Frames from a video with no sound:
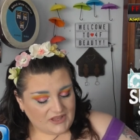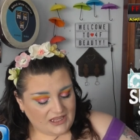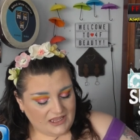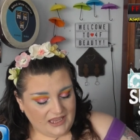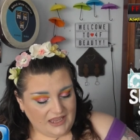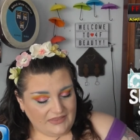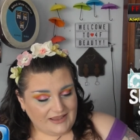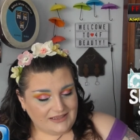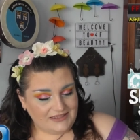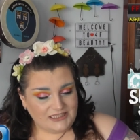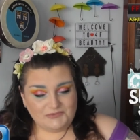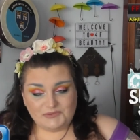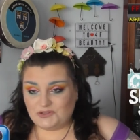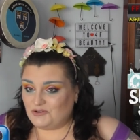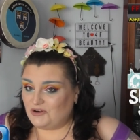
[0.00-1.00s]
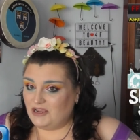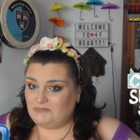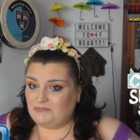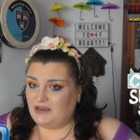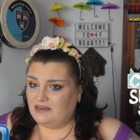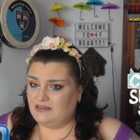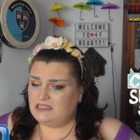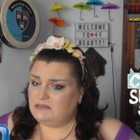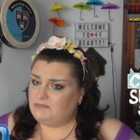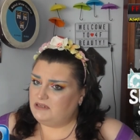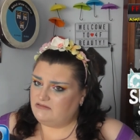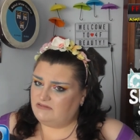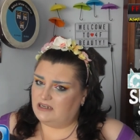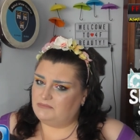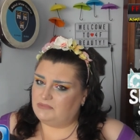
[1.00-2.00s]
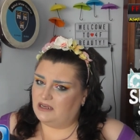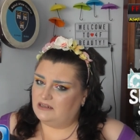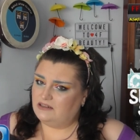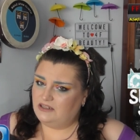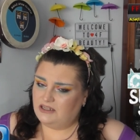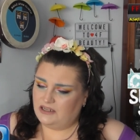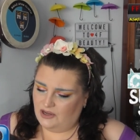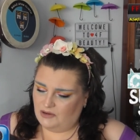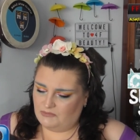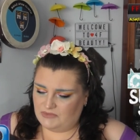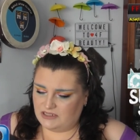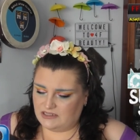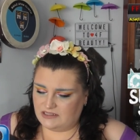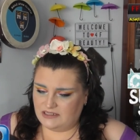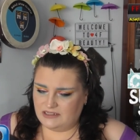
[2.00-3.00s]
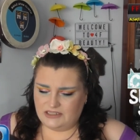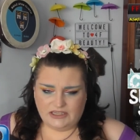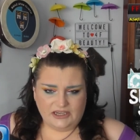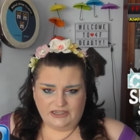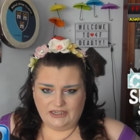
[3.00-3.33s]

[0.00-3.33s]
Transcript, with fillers: hit that subscribe button. It's a big red button, you can't miss it. Turn